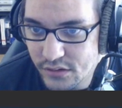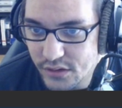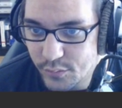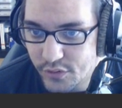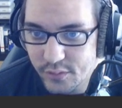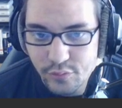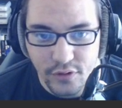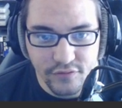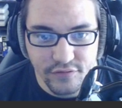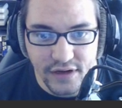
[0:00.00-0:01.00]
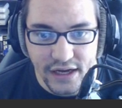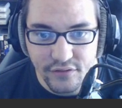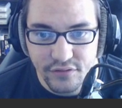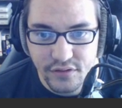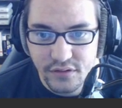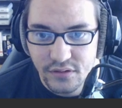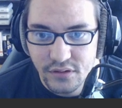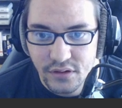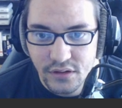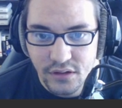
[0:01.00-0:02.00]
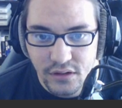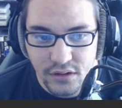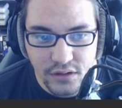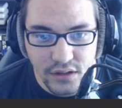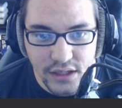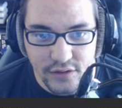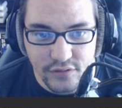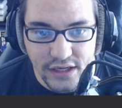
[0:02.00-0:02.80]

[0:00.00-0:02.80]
they're both at 0.5. And if we